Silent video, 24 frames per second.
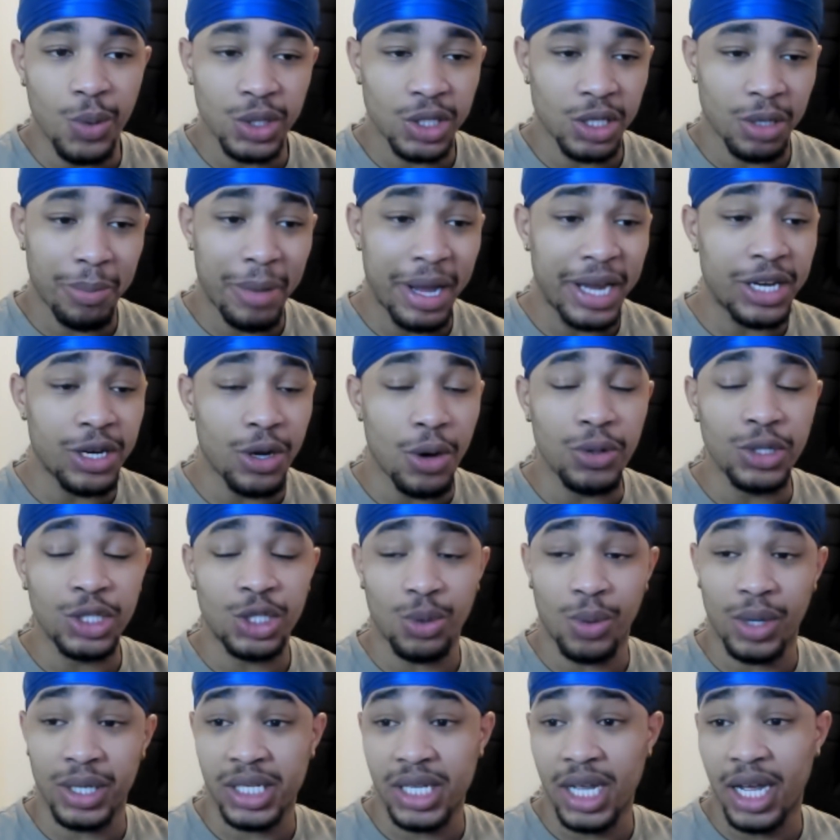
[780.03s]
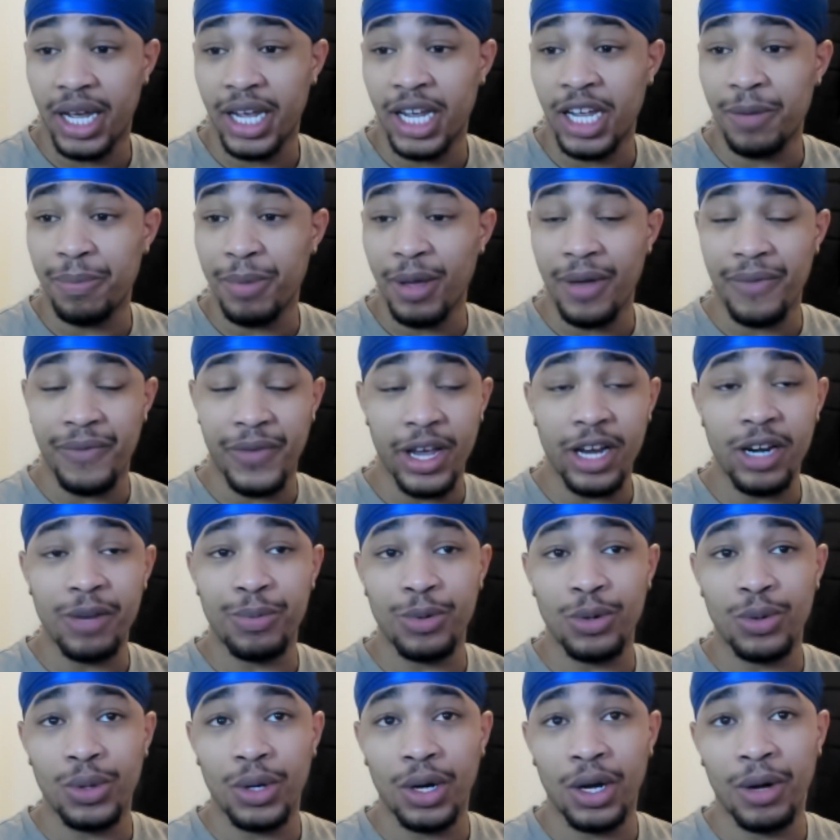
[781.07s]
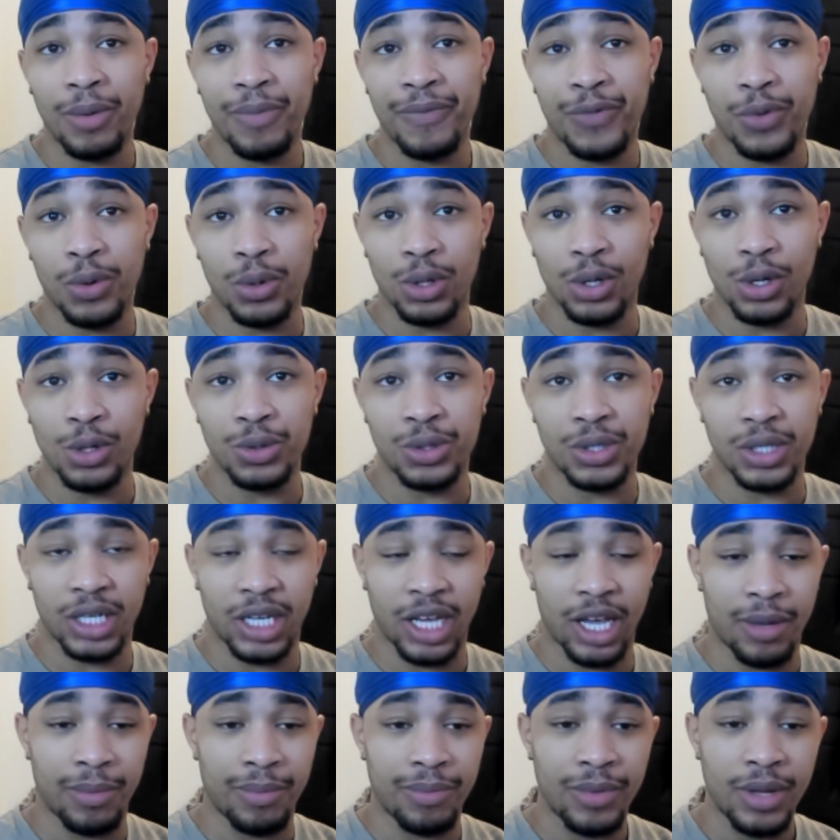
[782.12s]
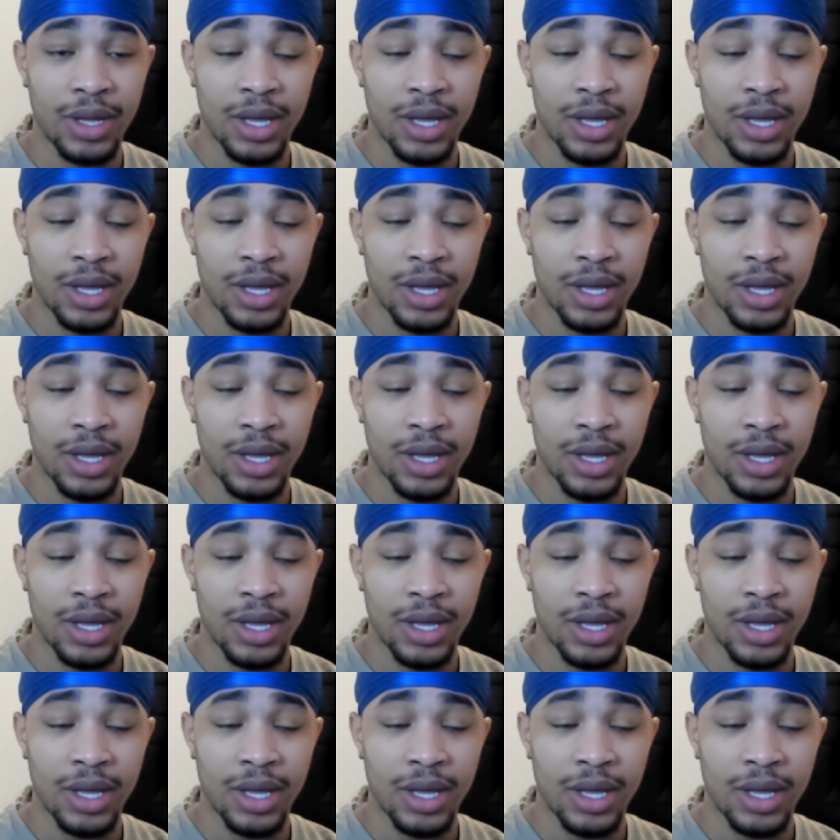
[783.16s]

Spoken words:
made known to us that he'd be available for the Luton game.